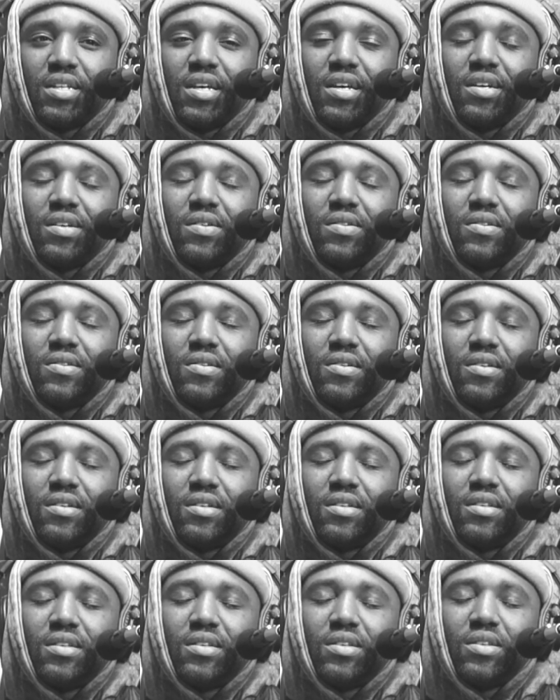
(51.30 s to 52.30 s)
like,
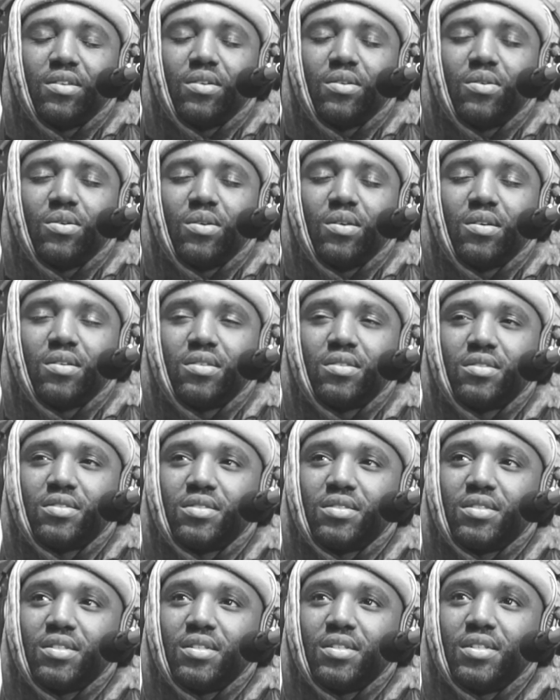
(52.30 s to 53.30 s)
oh no,
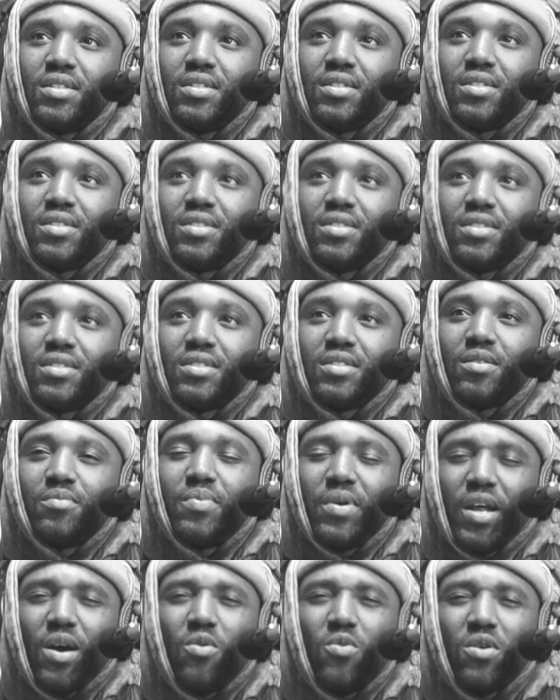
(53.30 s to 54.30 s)

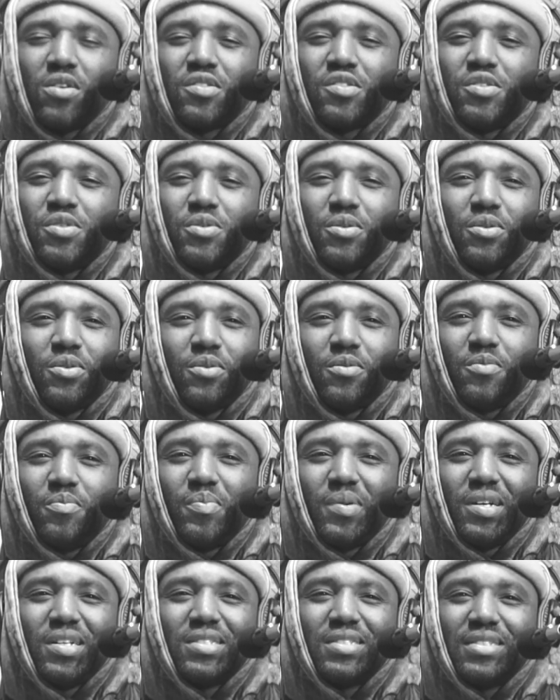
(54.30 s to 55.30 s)
but I want to,
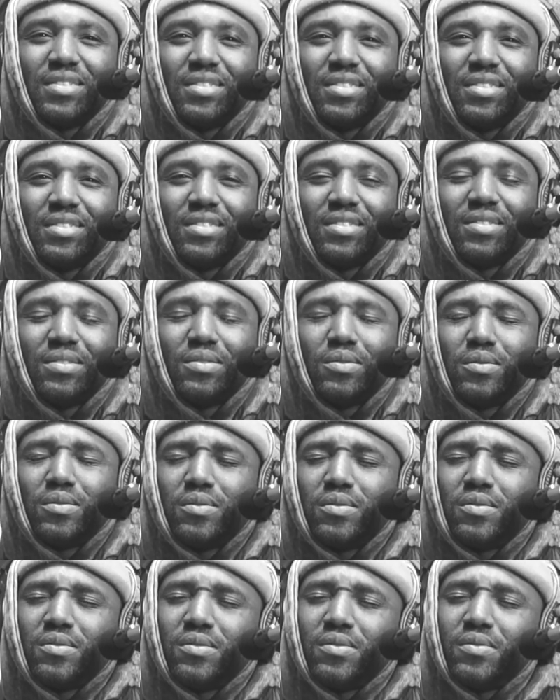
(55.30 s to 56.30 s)
but
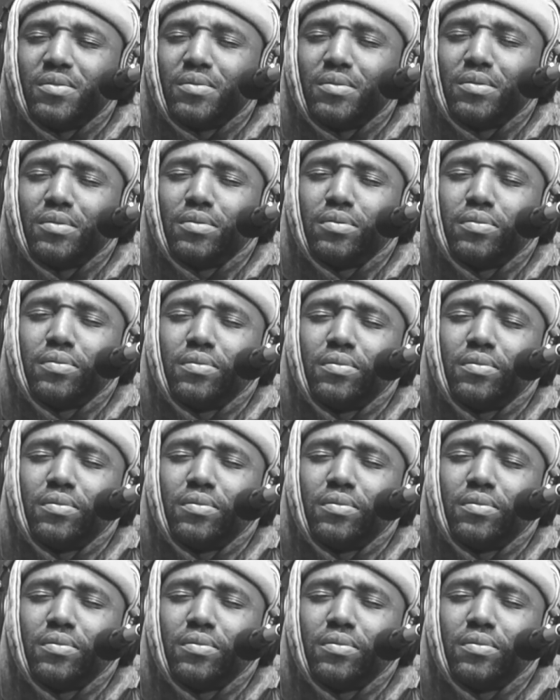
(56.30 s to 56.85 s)
but